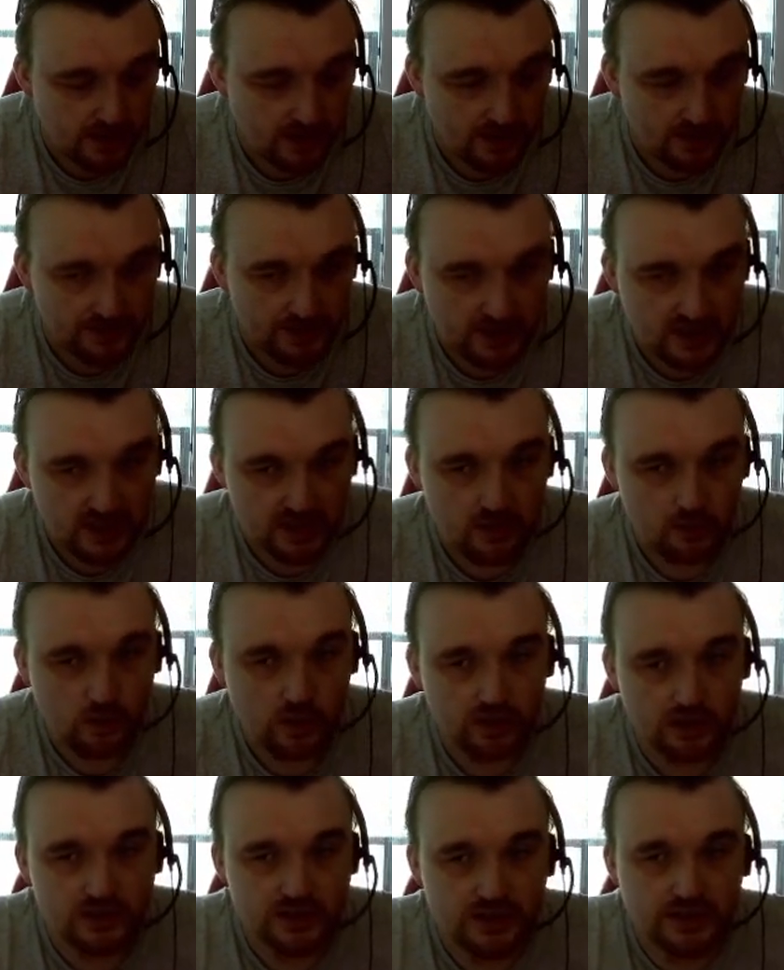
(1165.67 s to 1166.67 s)
And the key
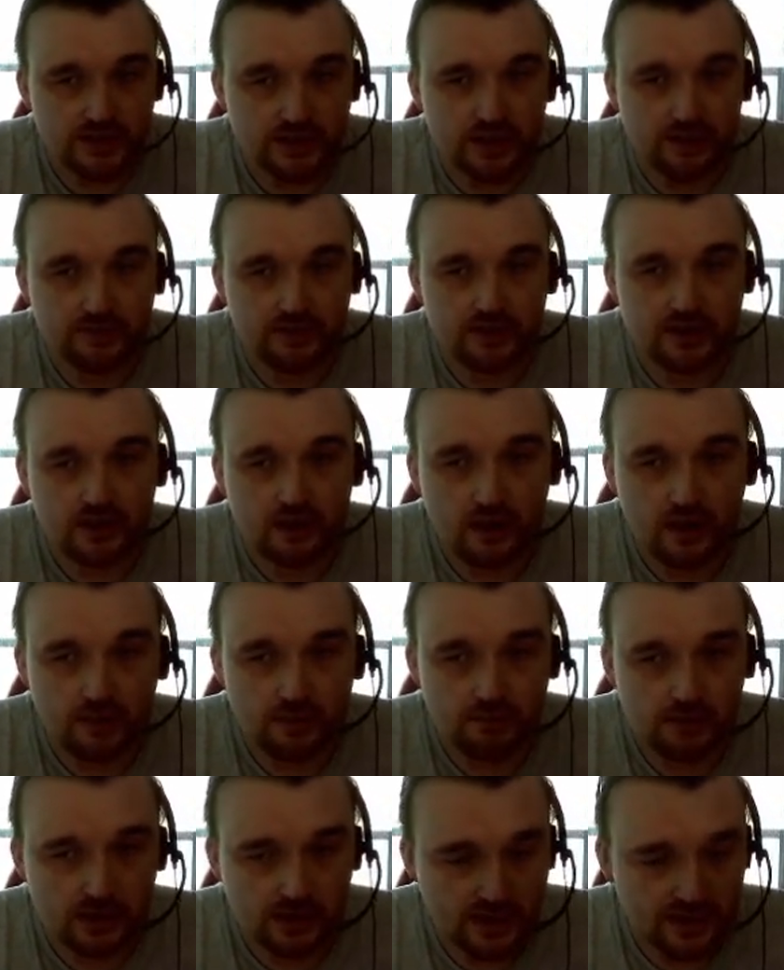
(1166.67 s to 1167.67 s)
words here given are
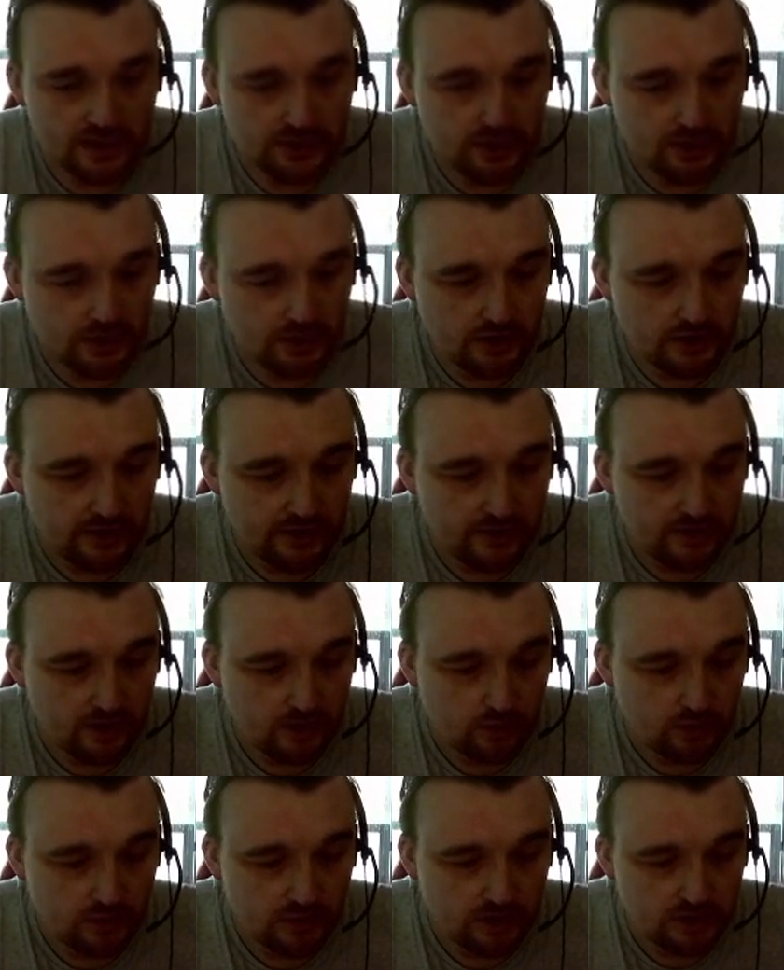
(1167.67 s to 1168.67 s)
pleasure,
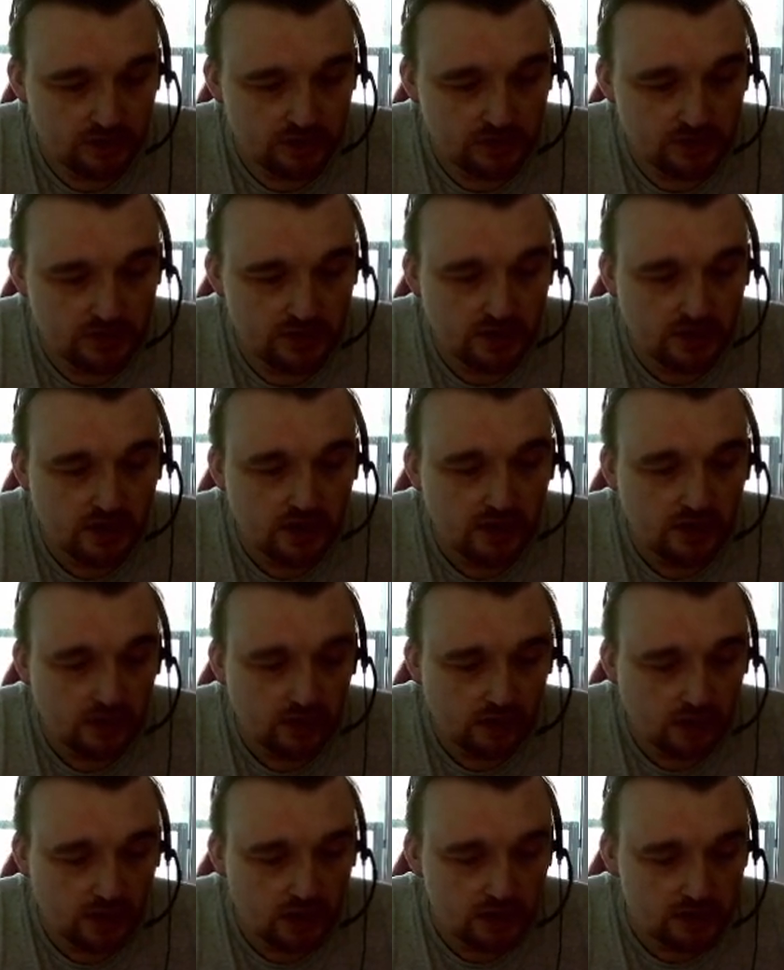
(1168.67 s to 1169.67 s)
indulgence,
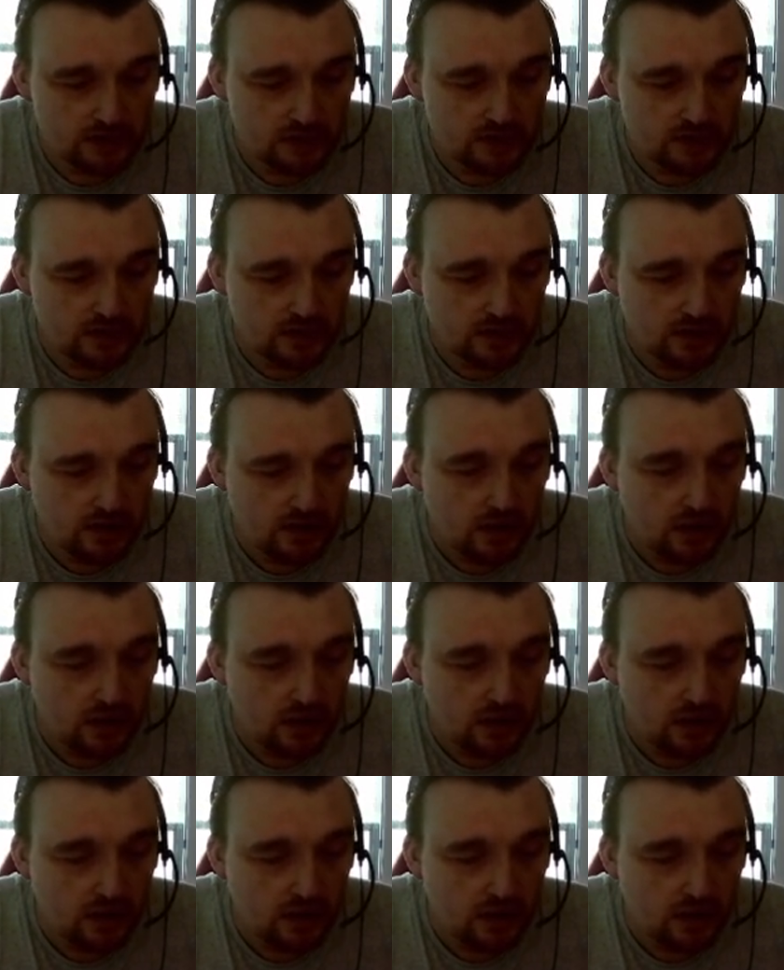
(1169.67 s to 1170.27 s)
lust,